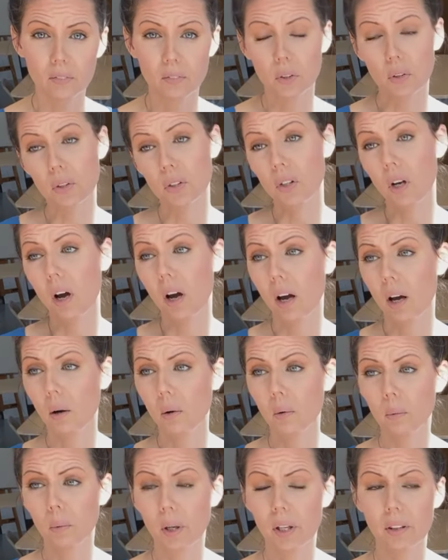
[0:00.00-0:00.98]
If you
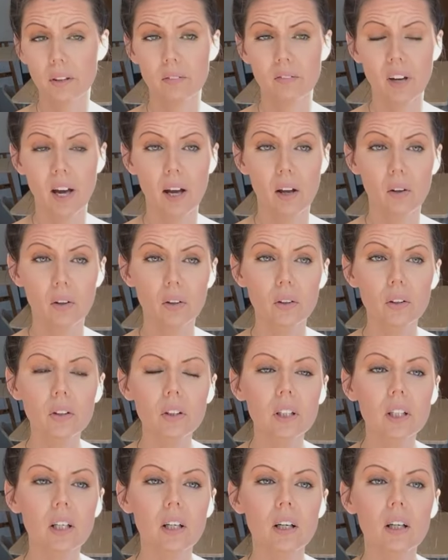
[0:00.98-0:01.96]
saw with Val
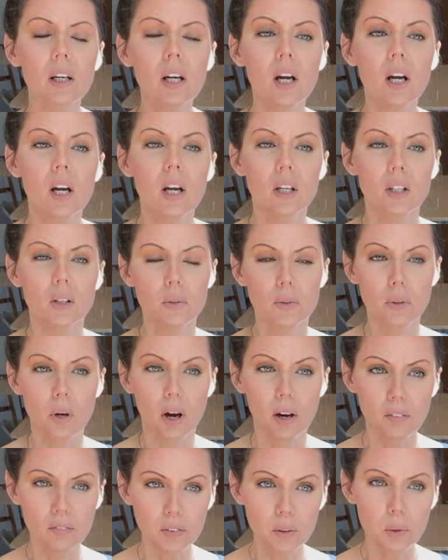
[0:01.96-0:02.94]
earlier, you
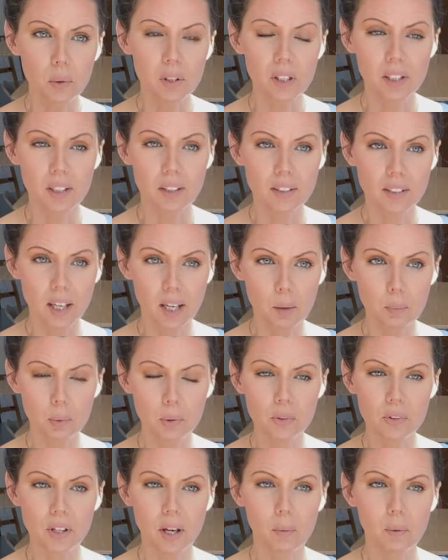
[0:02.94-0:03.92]
saw a few of the
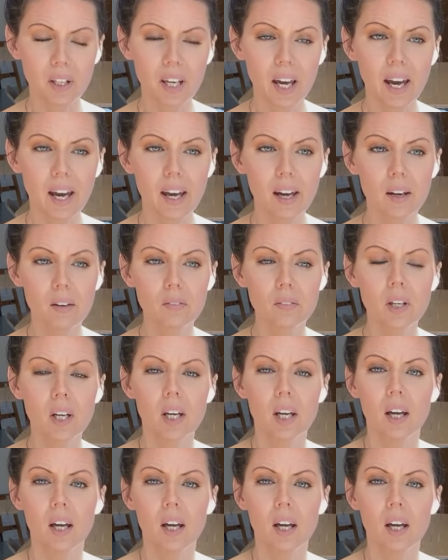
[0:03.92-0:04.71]
examples that we have.